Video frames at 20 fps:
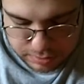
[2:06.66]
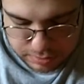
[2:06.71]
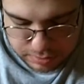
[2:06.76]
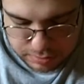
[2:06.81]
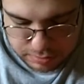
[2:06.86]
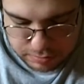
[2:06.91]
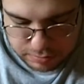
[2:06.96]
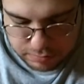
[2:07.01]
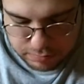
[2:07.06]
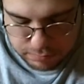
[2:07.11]

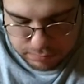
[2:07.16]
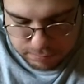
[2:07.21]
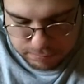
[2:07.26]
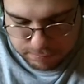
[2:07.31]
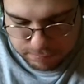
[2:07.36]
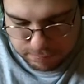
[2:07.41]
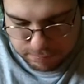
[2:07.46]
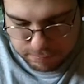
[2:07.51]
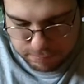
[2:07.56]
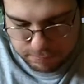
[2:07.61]

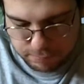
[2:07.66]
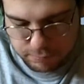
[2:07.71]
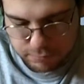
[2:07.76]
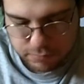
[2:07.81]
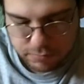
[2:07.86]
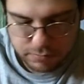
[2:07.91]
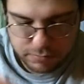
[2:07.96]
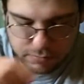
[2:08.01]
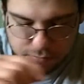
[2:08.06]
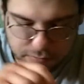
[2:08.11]

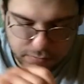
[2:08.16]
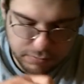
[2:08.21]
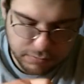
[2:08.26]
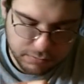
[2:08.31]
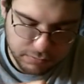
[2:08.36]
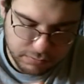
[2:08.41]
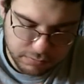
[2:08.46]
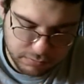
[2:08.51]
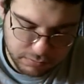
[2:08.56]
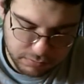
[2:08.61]

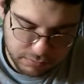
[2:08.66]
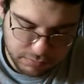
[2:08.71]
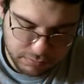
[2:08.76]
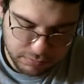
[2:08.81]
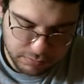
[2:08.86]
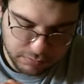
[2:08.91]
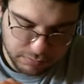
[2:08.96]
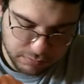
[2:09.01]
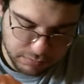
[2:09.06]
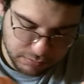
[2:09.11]

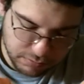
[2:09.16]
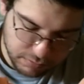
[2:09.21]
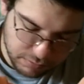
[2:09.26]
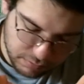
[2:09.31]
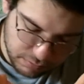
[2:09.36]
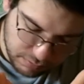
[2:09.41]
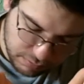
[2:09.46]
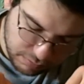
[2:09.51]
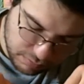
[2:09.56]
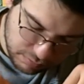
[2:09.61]

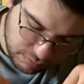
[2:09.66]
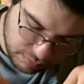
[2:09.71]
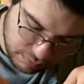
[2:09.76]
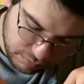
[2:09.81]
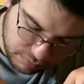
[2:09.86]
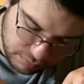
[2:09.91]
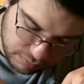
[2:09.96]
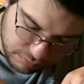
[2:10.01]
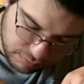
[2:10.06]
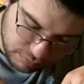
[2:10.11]

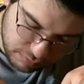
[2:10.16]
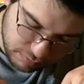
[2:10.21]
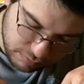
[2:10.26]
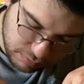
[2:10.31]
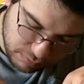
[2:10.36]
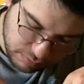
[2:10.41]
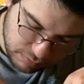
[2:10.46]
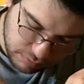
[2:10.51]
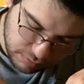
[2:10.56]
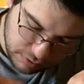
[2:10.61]

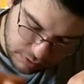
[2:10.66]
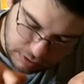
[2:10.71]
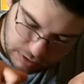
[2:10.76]
(silence)